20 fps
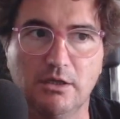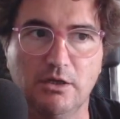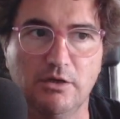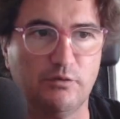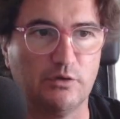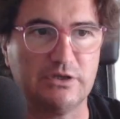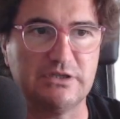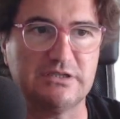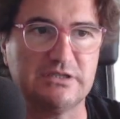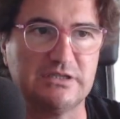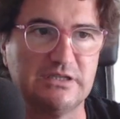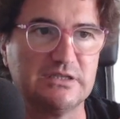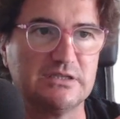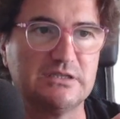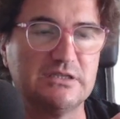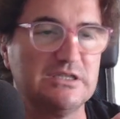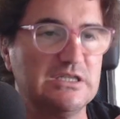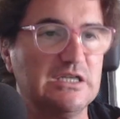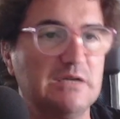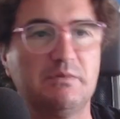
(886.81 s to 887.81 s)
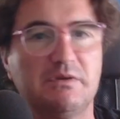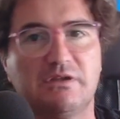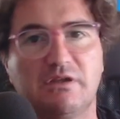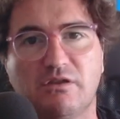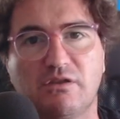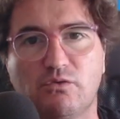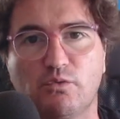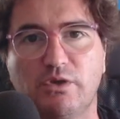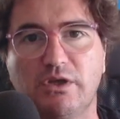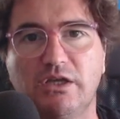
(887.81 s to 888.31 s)
For instance,
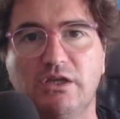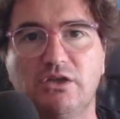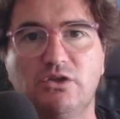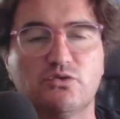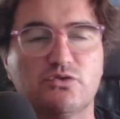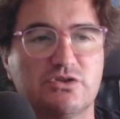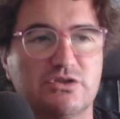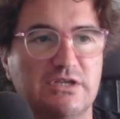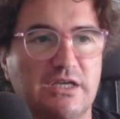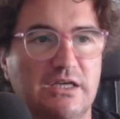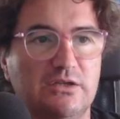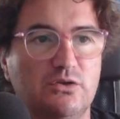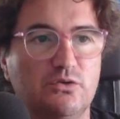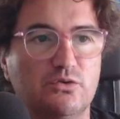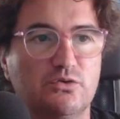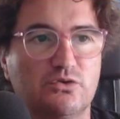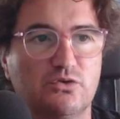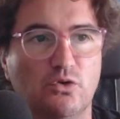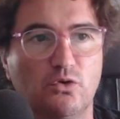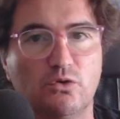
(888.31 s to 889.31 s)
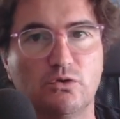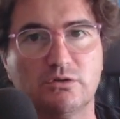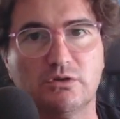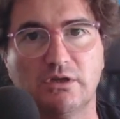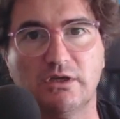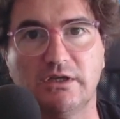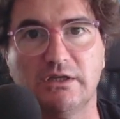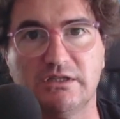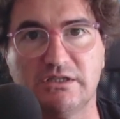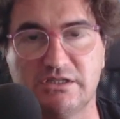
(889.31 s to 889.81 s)
GPT-3, you told
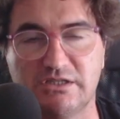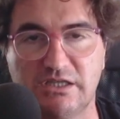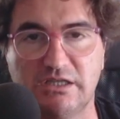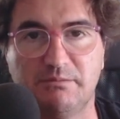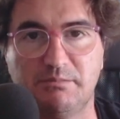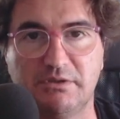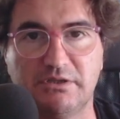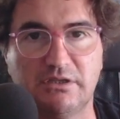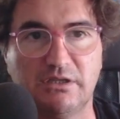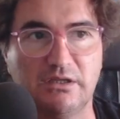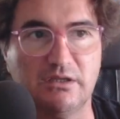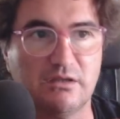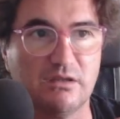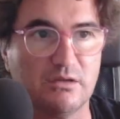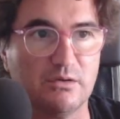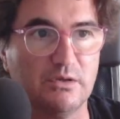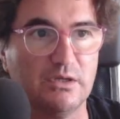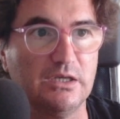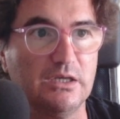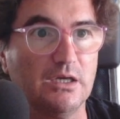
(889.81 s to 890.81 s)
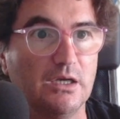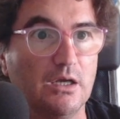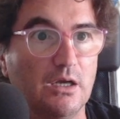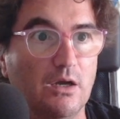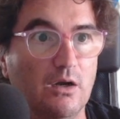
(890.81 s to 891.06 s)
GPT-3